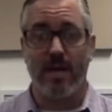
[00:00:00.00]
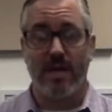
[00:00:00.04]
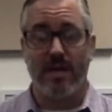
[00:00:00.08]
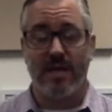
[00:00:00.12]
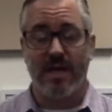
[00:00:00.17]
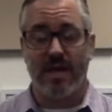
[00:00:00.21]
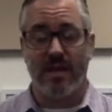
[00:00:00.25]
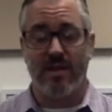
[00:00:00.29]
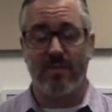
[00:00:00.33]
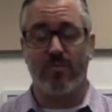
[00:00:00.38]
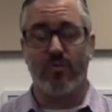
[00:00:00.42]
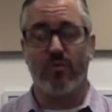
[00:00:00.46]

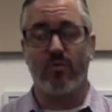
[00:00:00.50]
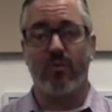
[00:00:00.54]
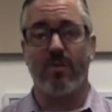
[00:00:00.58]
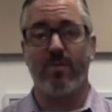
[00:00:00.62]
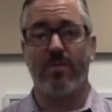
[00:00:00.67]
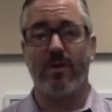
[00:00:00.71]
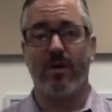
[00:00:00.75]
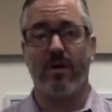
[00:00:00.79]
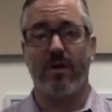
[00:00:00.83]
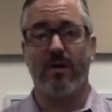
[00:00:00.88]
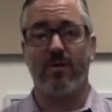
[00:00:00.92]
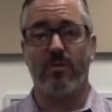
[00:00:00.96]
Now the
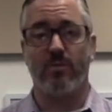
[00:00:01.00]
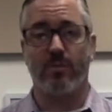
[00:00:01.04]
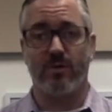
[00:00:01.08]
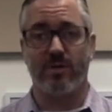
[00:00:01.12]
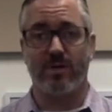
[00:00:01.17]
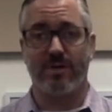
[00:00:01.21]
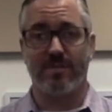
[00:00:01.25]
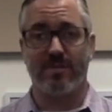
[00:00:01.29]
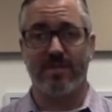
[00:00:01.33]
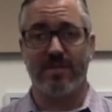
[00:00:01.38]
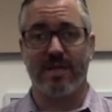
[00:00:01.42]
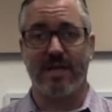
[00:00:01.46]
marimba, which
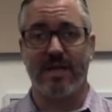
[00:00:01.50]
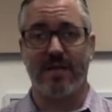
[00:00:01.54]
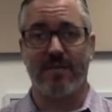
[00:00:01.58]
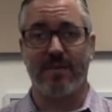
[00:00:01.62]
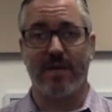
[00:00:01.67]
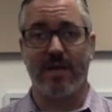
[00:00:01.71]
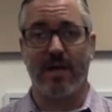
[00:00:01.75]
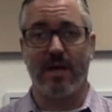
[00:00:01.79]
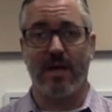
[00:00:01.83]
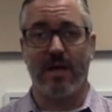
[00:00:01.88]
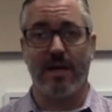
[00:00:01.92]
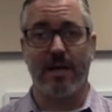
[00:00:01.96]
I'm standing
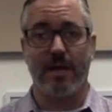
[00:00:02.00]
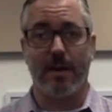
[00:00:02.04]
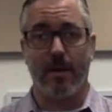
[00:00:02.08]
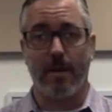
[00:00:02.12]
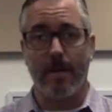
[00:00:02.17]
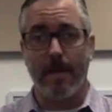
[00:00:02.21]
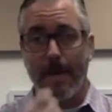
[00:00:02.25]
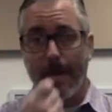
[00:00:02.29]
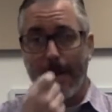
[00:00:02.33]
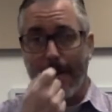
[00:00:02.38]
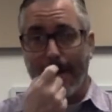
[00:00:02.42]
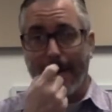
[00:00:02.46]
behind here,
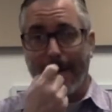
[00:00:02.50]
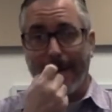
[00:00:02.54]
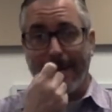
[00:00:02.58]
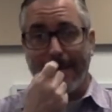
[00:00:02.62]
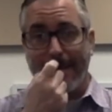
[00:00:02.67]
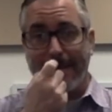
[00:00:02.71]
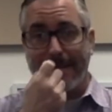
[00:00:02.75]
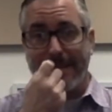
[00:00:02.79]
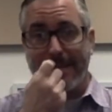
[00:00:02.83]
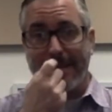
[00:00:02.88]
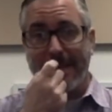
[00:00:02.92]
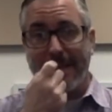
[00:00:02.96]

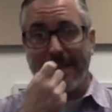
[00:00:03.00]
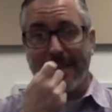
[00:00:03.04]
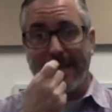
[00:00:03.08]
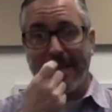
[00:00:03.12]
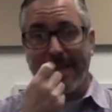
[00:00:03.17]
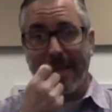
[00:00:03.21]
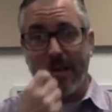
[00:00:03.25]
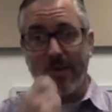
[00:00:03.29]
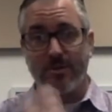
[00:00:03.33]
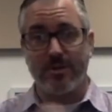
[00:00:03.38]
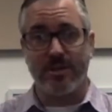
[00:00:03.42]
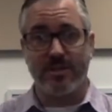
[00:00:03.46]
is the
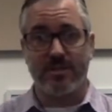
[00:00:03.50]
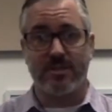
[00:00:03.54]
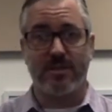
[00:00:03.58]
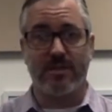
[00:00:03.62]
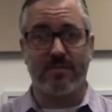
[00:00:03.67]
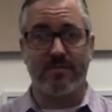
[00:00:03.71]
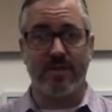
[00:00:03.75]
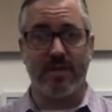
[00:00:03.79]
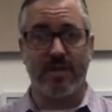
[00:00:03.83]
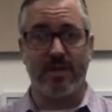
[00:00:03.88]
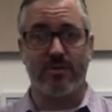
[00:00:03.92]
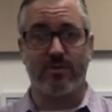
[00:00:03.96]
largest of
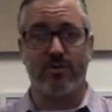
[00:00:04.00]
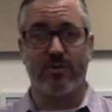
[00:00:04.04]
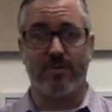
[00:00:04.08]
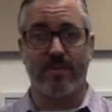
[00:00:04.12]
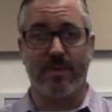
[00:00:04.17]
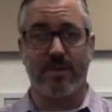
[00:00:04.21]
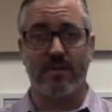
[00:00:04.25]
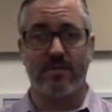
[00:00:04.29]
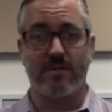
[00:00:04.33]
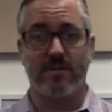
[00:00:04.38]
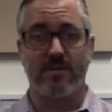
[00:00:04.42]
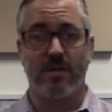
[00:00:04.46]
the
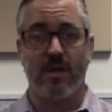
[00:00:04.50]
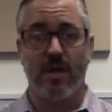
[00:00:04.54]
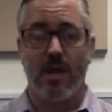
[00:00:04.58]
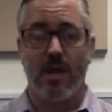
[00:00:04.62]
instruments,